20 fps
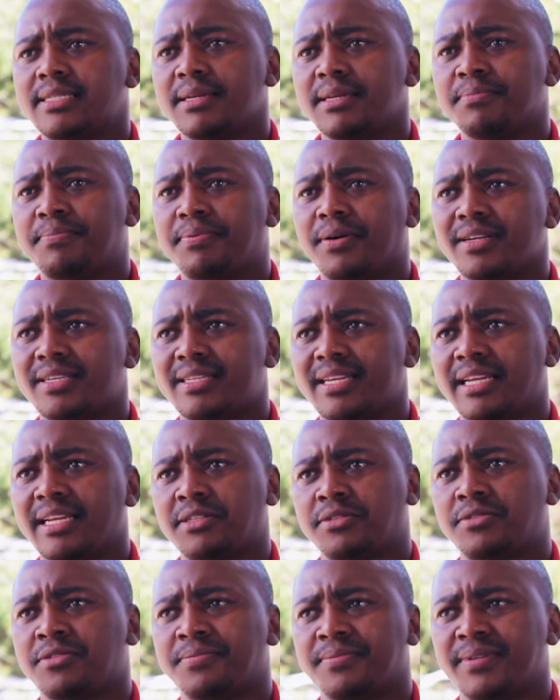important
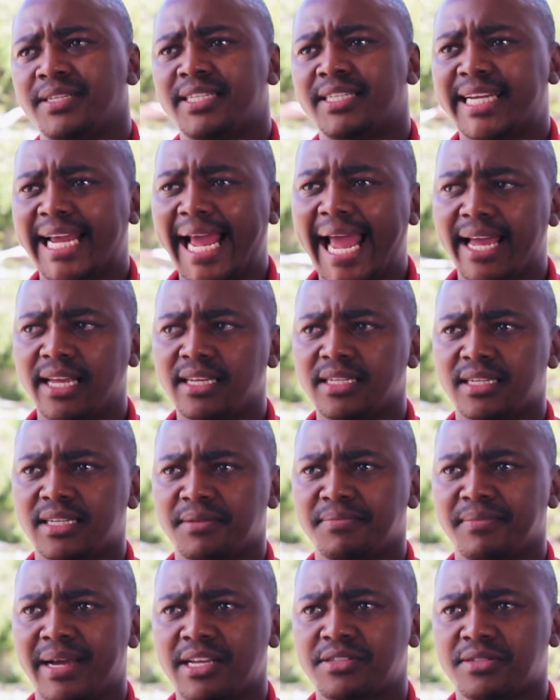to bring change
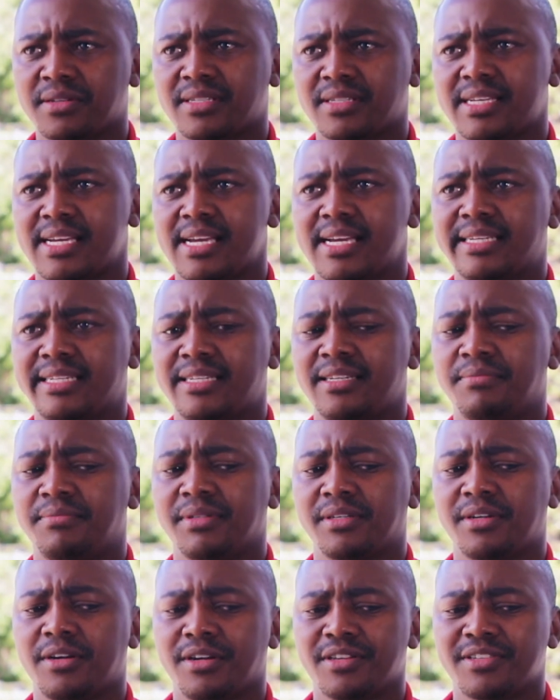in my society
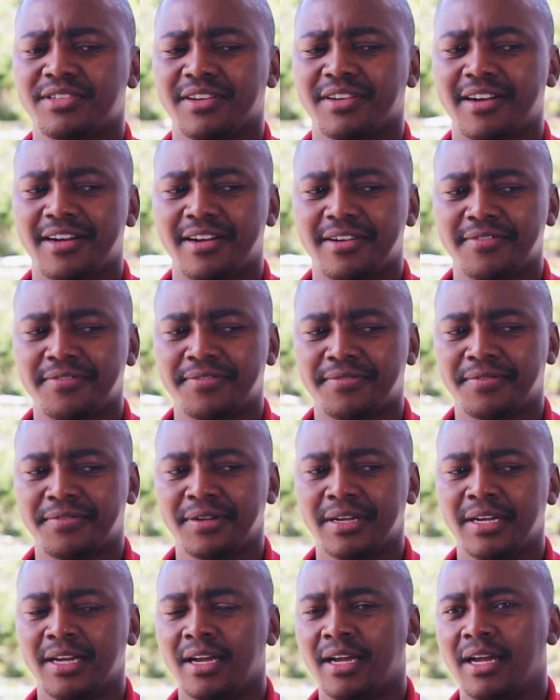because of
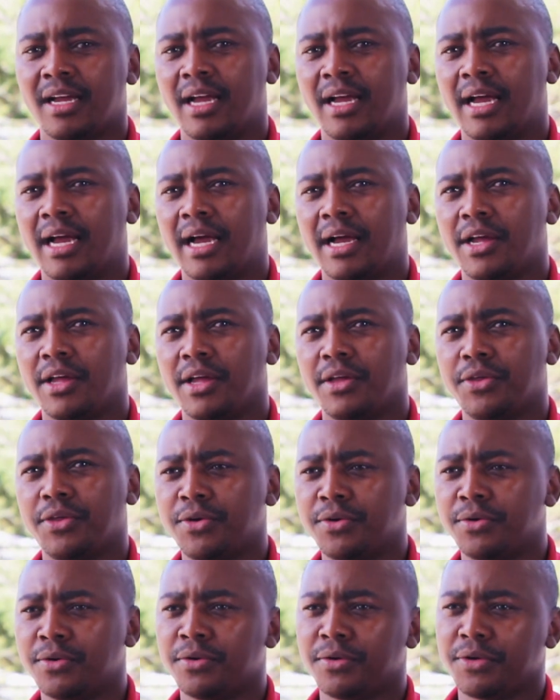
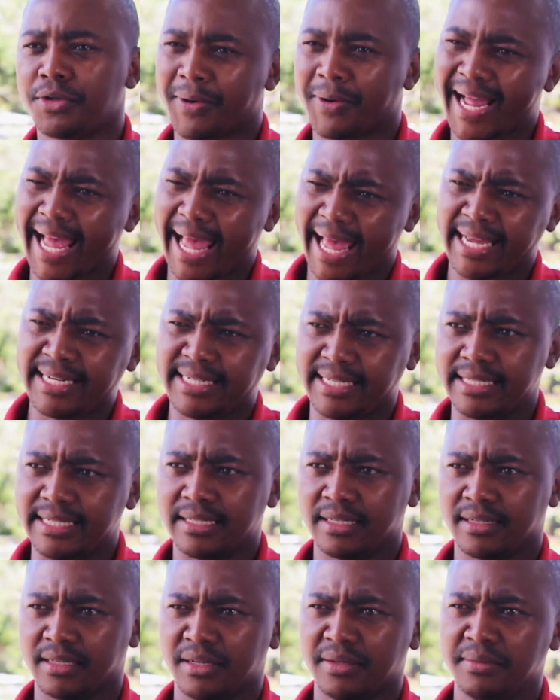you are
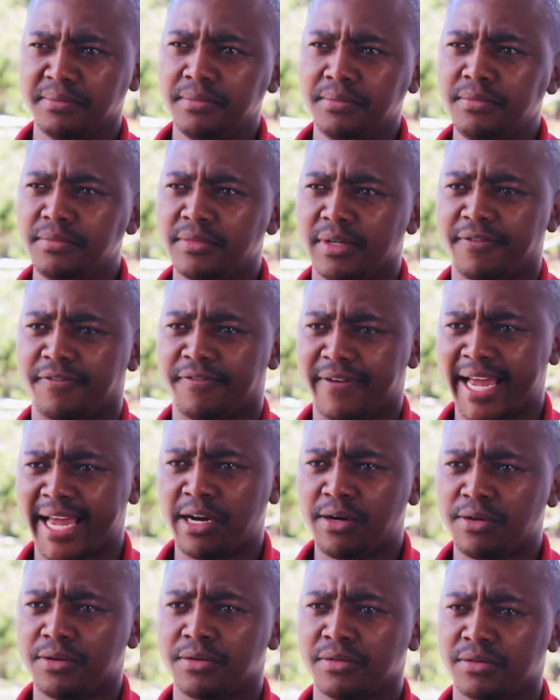adding
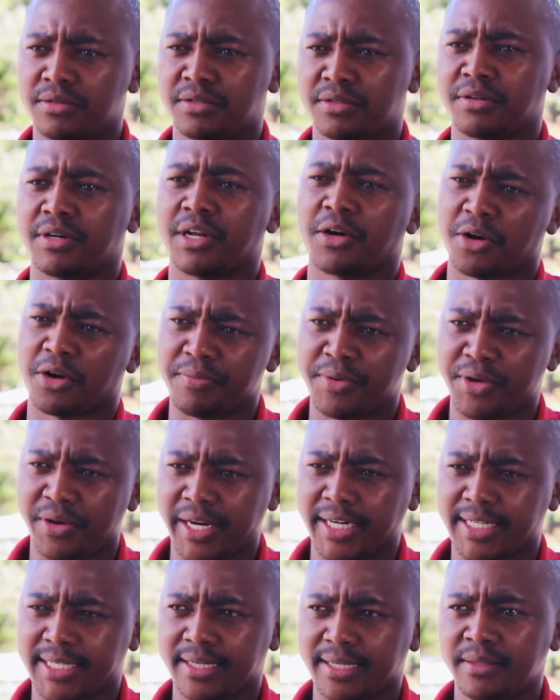value to the
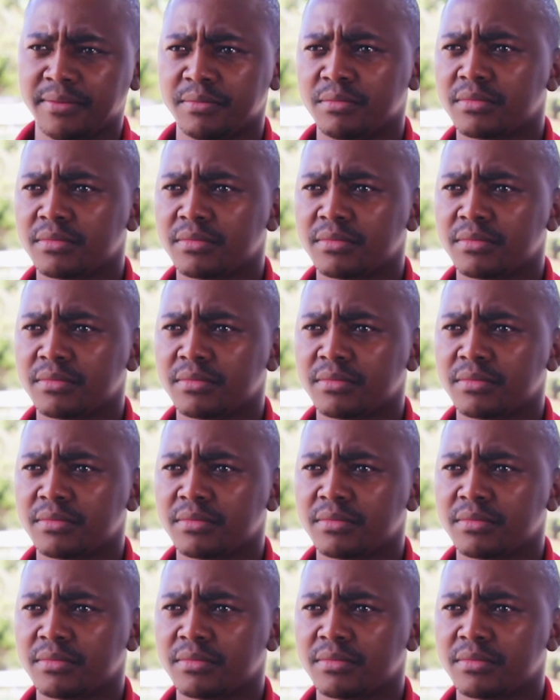community.